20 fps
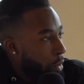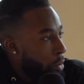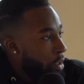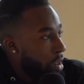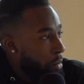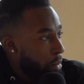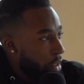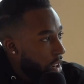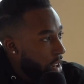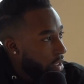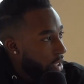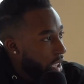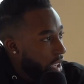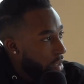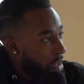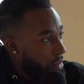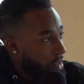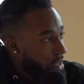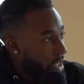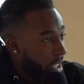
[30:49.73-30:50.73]
want to bring.
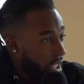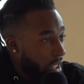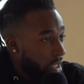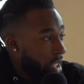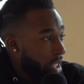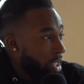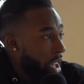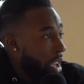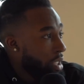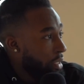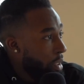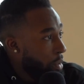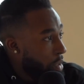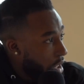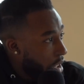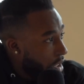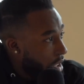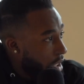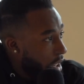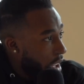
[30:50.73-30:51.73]
They can clean house. They want to
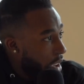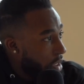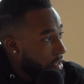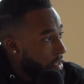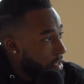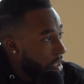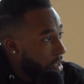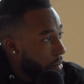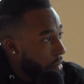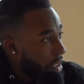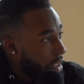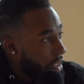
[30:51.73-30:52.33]
clean house. You know what I